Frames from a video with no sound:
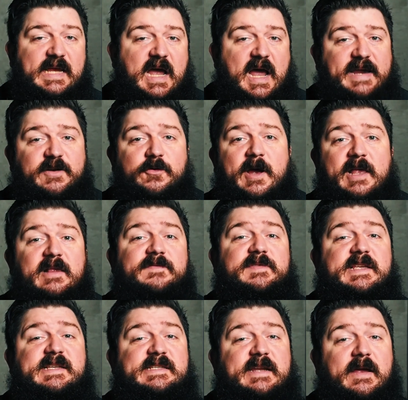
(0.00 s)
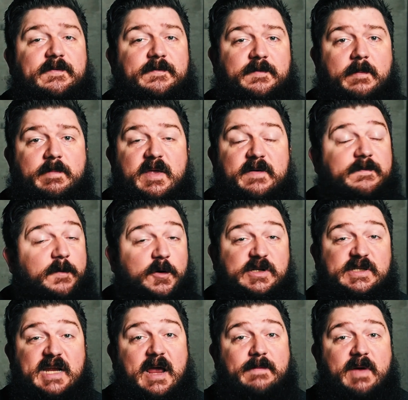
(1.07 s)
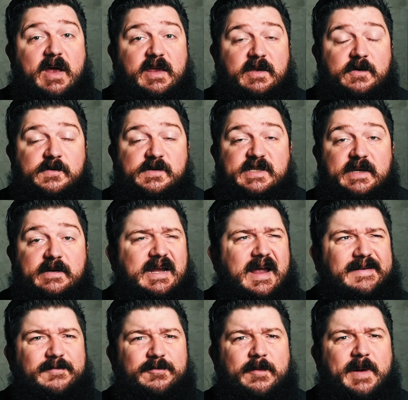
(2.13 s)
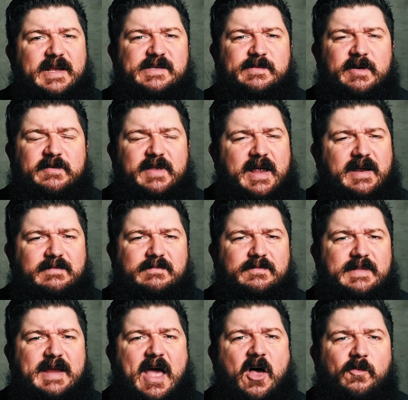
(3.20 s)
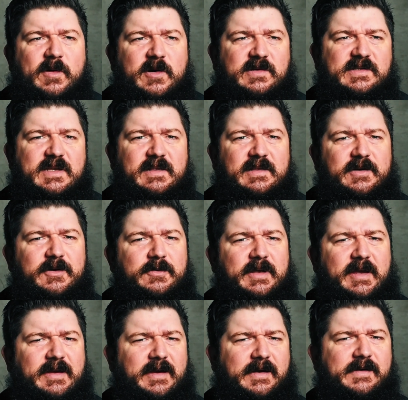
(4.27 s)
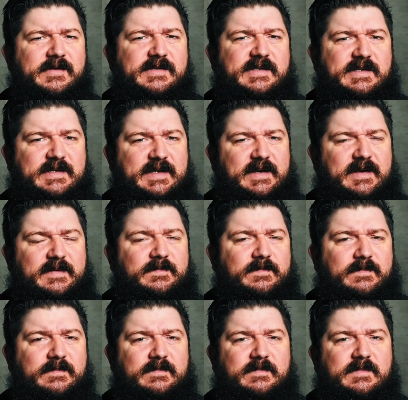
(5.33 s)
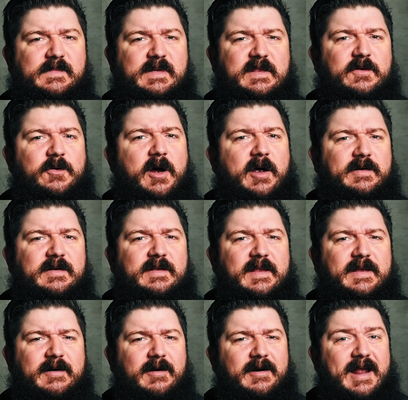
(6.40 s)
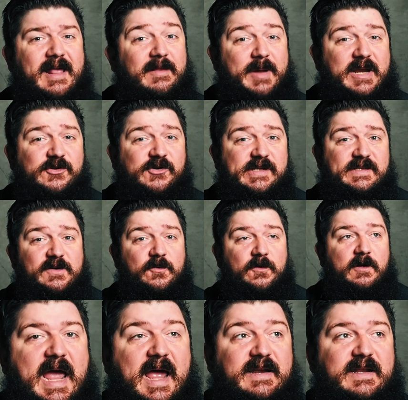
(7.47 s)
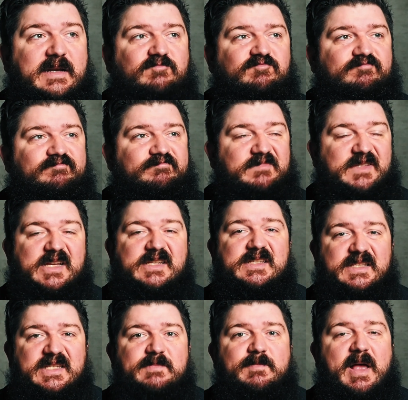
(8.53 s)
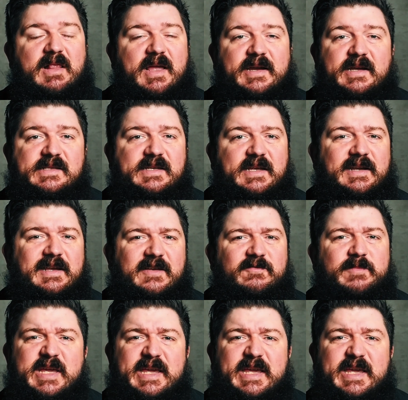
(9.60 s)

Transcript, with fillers: I knew I loved this stuff from the first time I used it. Kind of reminds me of that Elmer's glue that you used to glue on glitter in elementary school. And it doesn't smell like it's gonna give me